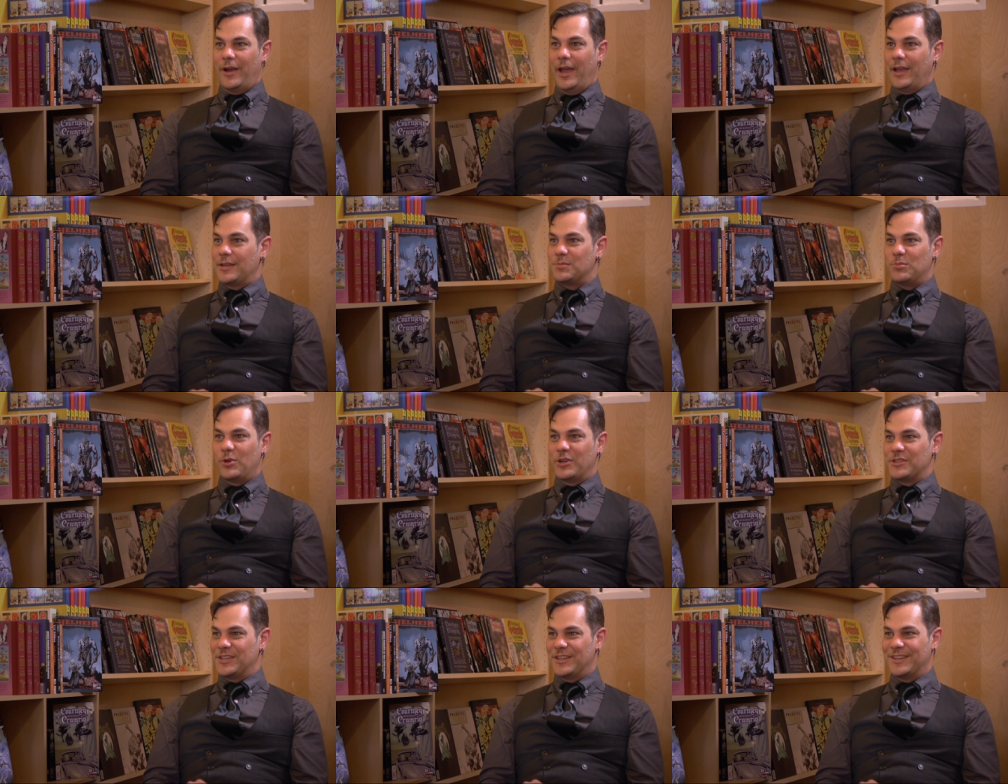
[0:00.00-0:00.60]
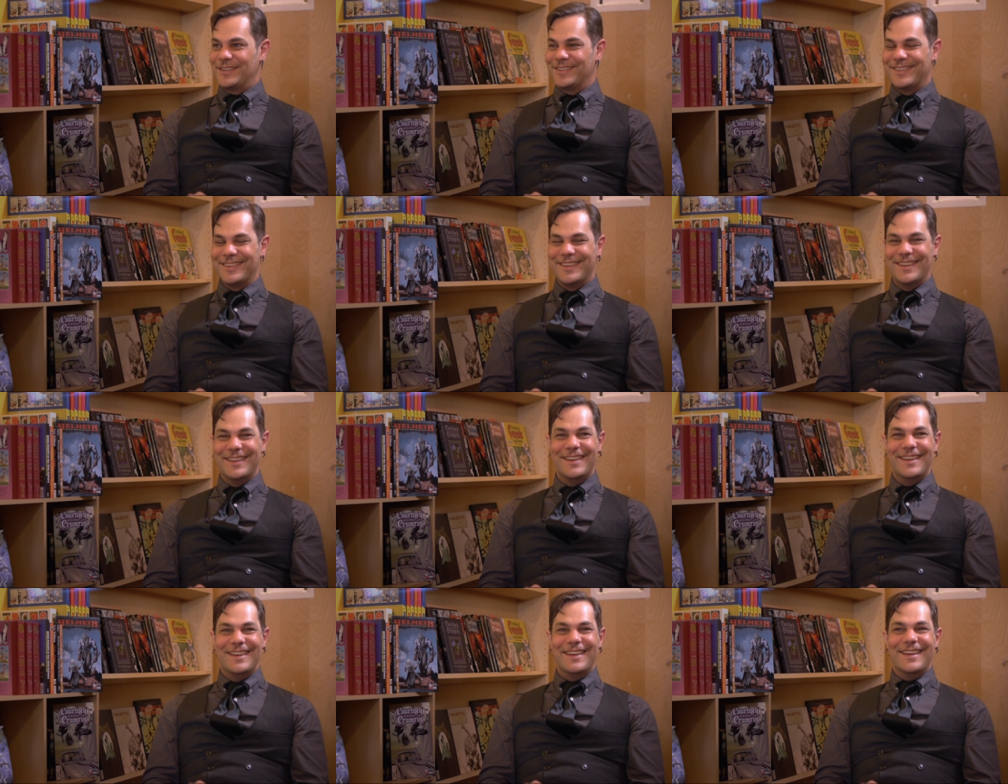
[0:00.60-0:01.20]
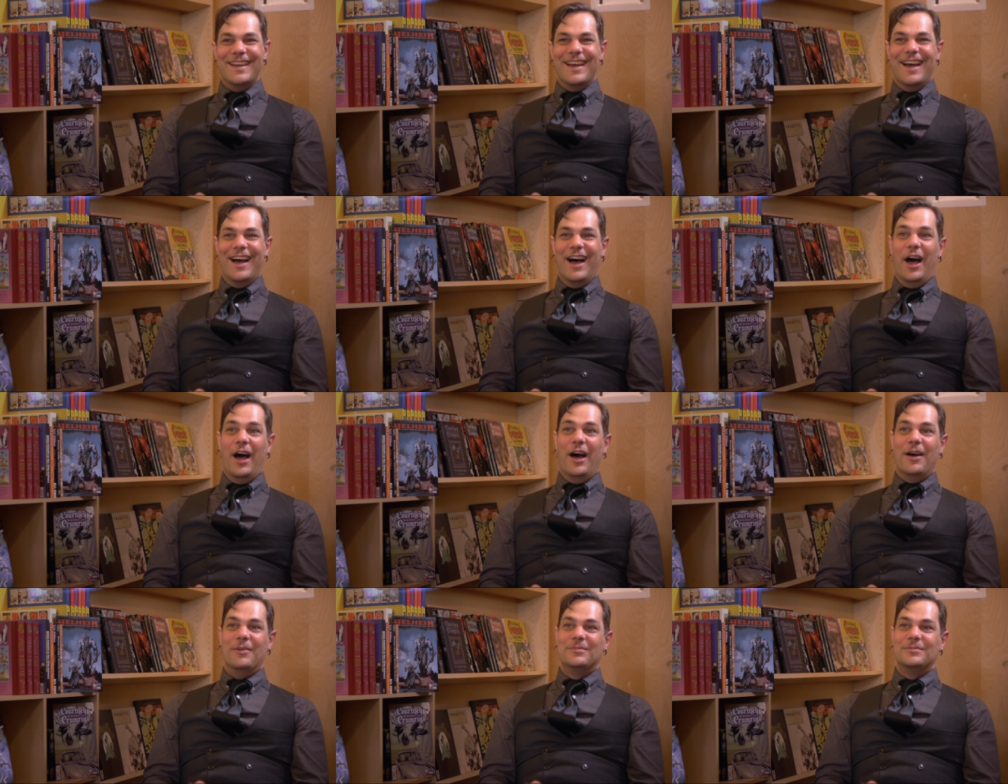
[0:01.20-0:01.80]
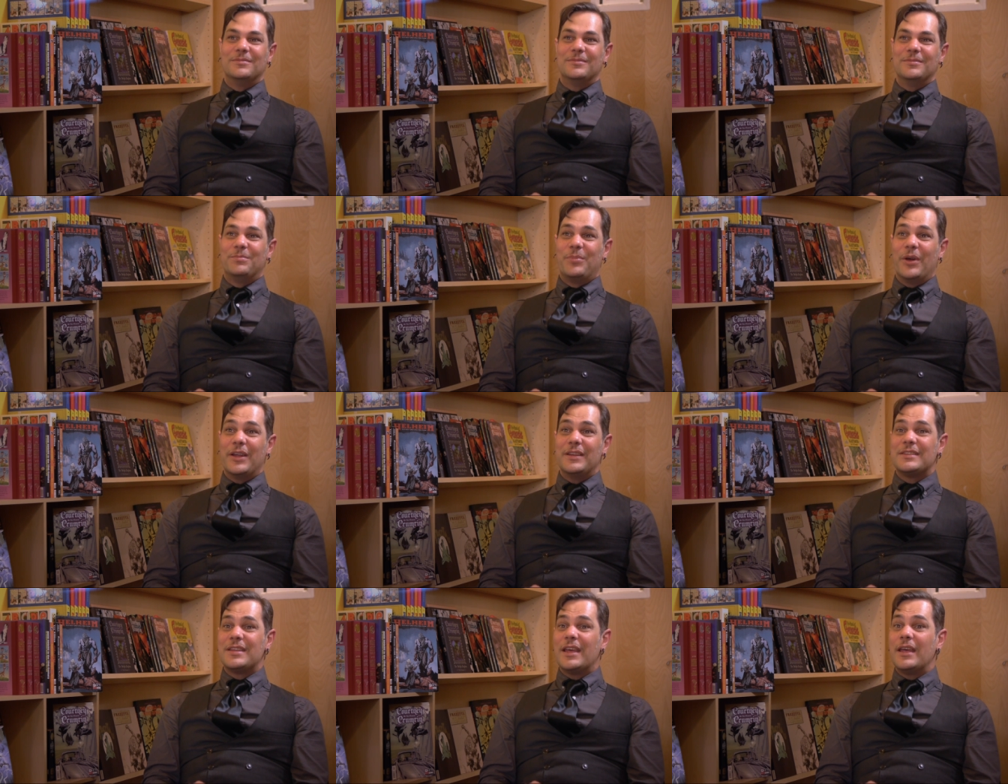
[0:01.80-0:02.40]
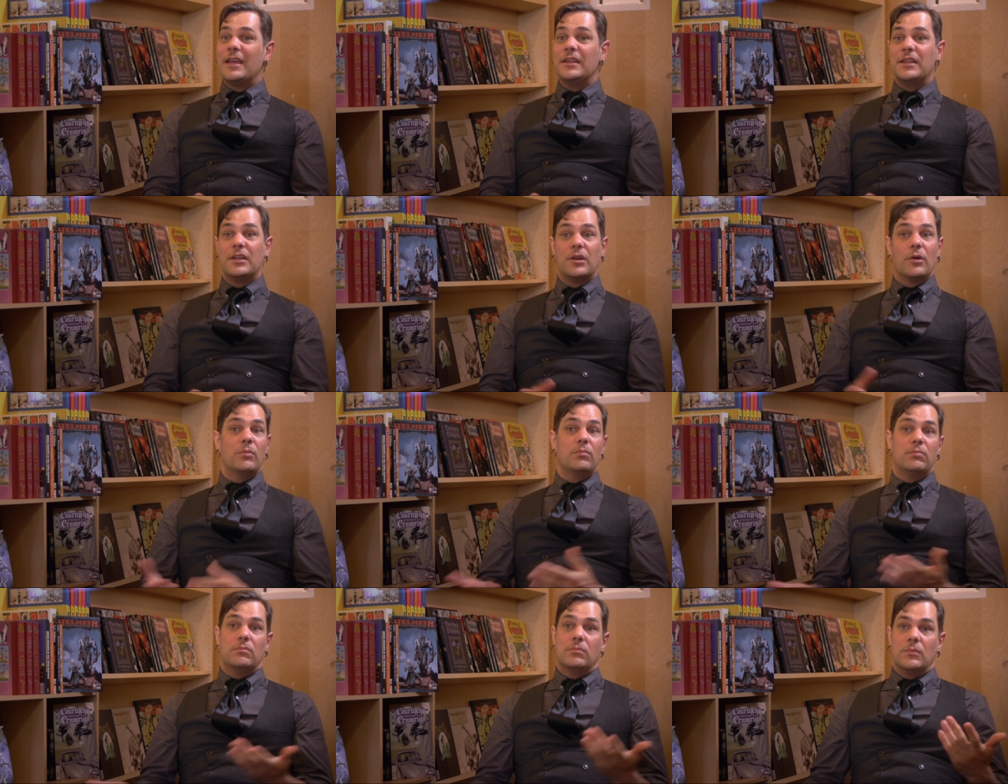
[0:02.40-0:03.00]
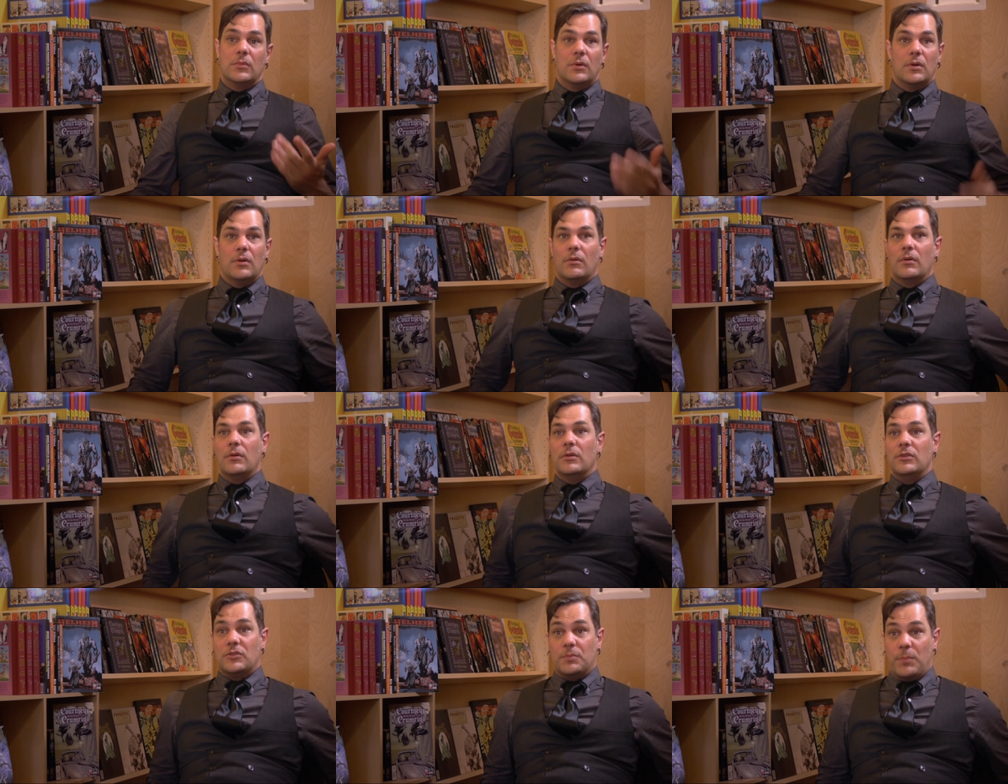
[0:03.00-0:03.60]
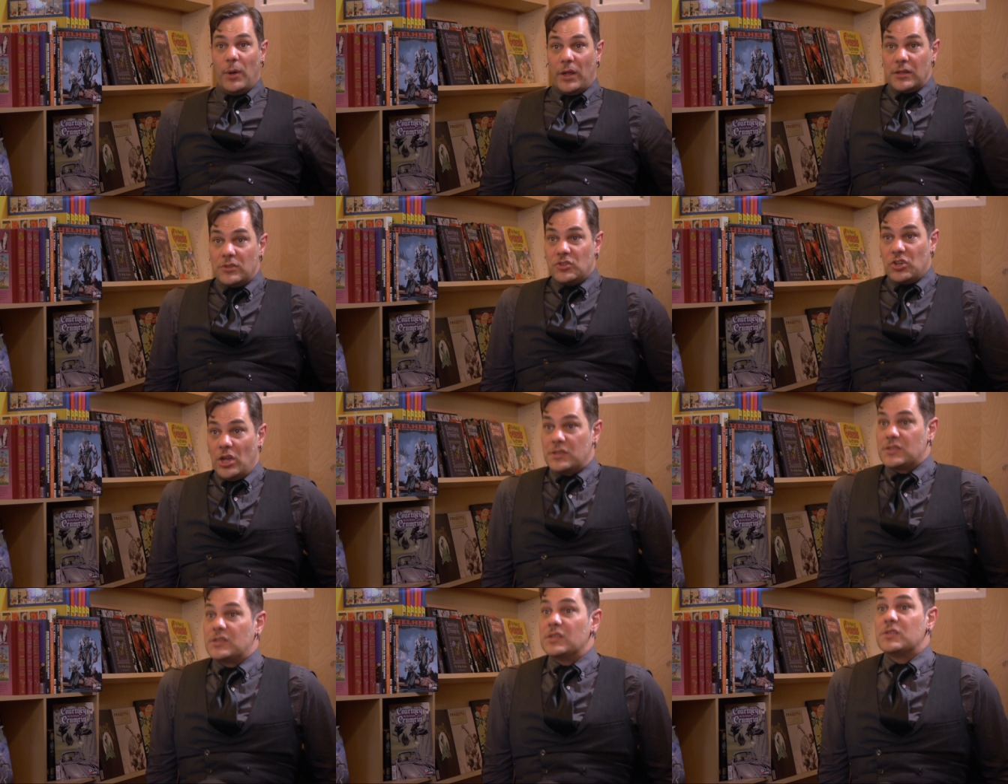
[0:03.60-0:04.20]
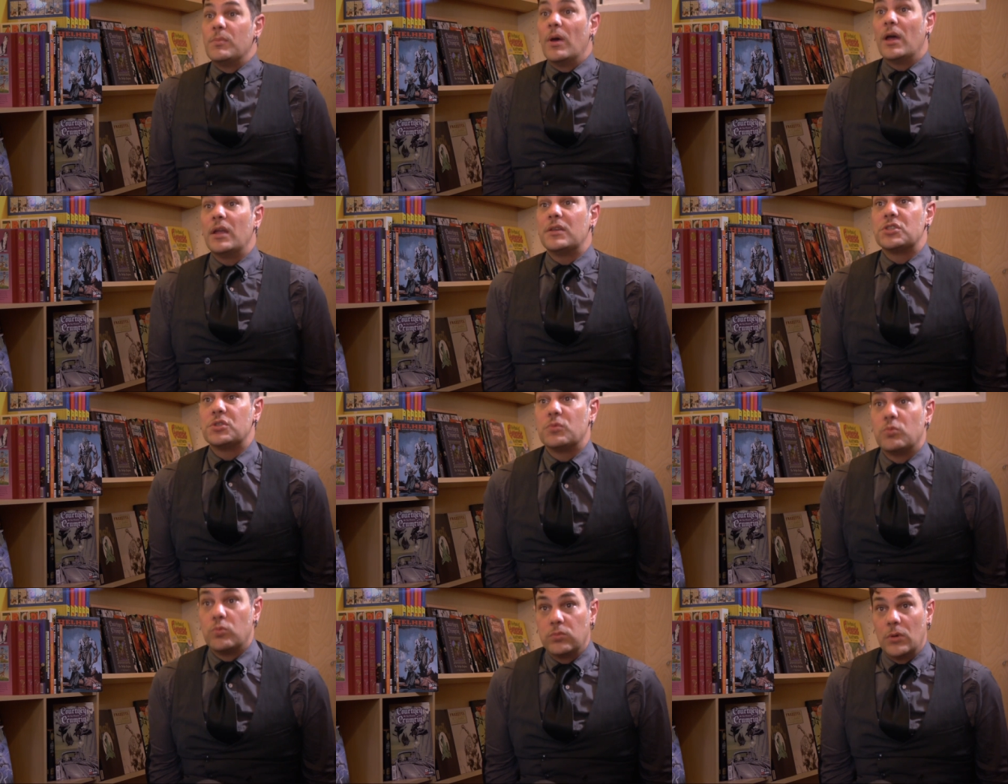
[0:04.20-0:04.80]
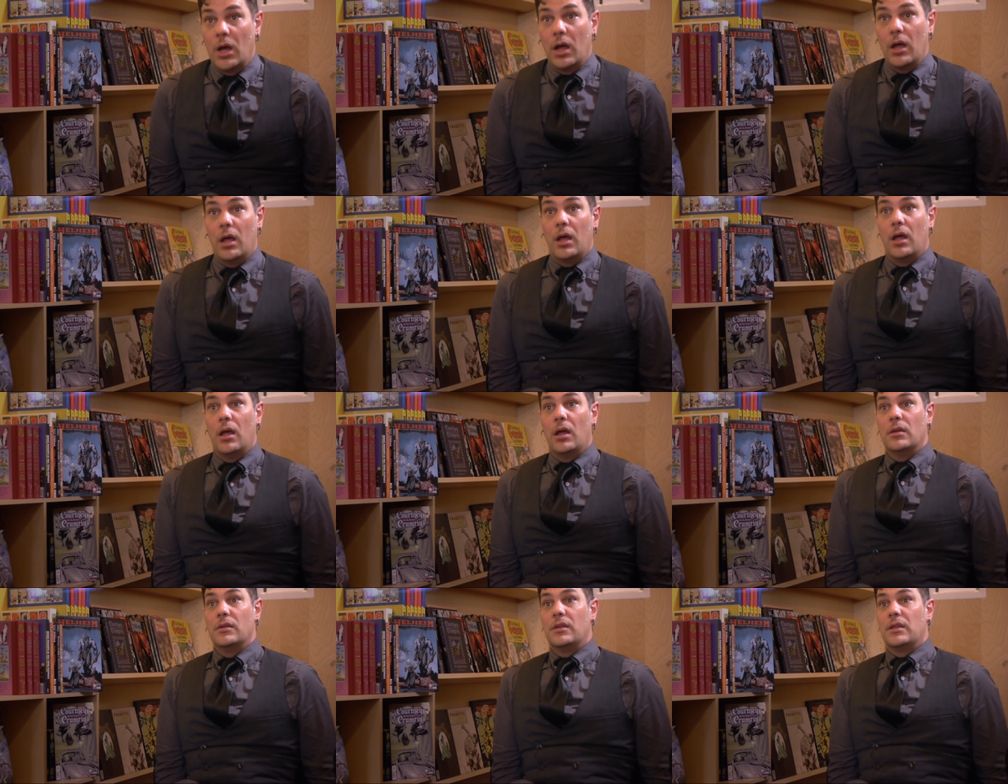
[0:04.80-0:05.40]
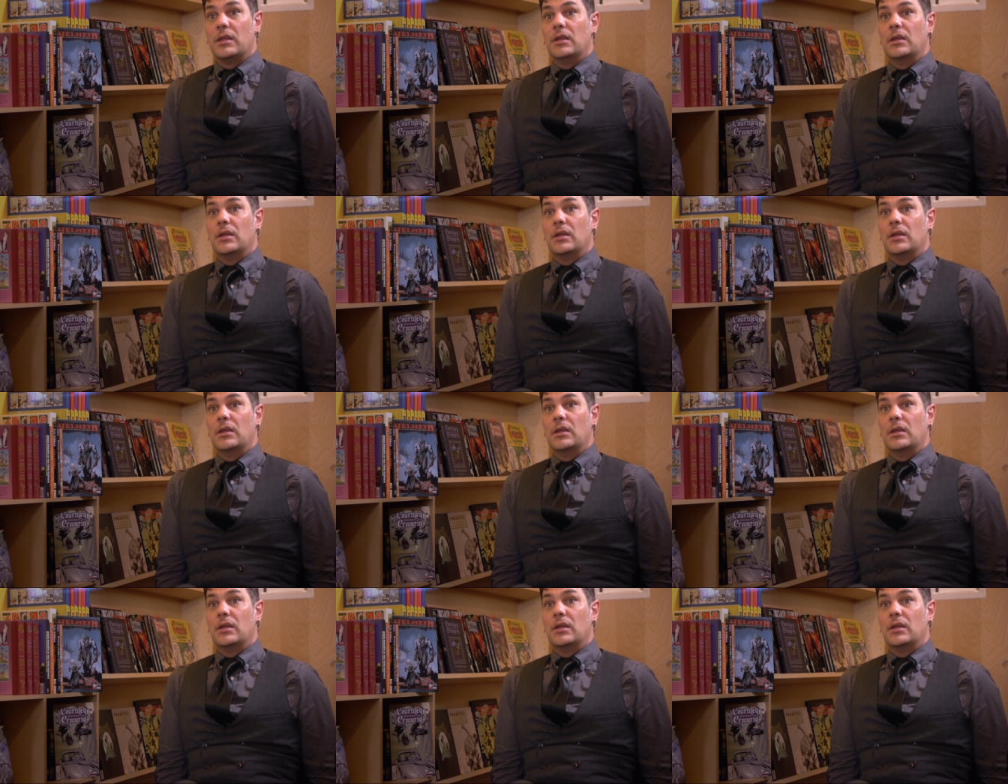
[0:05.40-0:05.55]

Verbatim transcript: ex-president. You know, but just as much, the